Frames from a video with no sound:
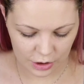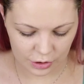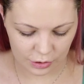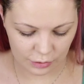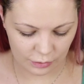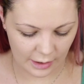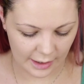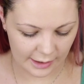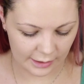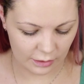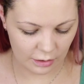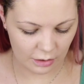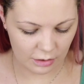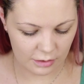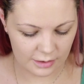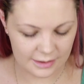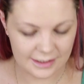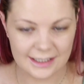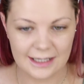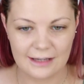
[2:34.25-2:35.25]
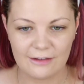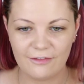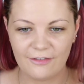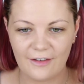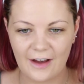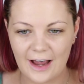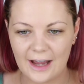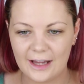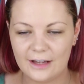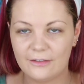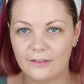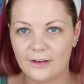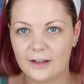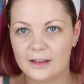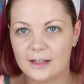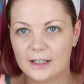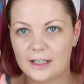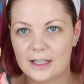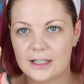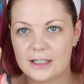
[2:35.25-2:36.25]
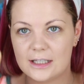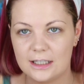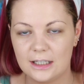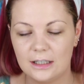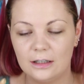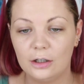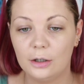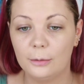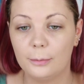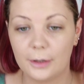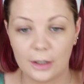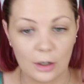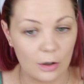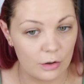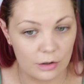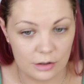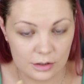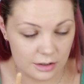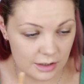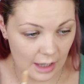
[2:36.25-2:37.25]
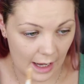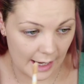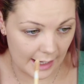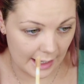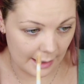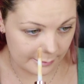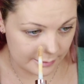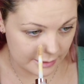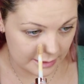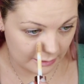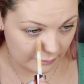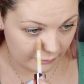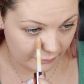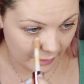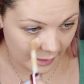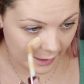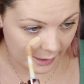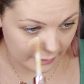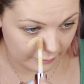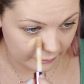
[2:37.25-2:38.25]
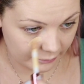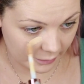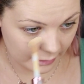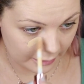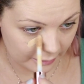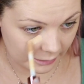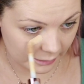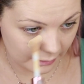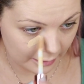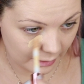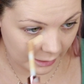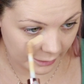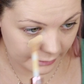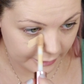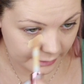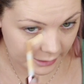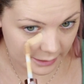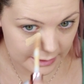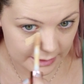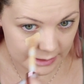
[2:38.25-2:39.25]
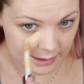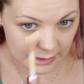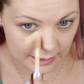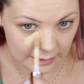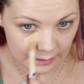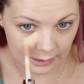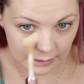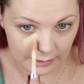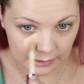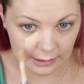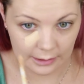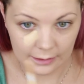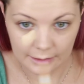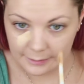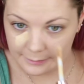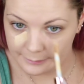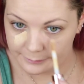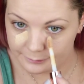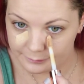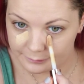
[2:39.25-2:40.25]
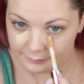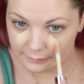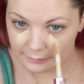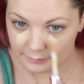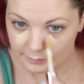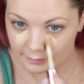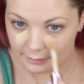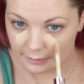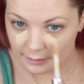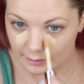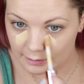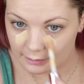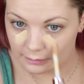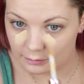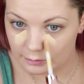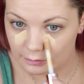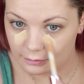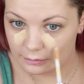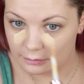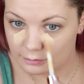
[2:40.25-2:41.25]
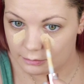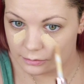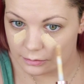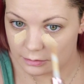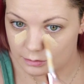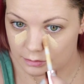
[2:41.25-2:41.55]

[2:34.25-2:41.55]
So I got C5 in the concealer because I am C5 in the other concealer. It looks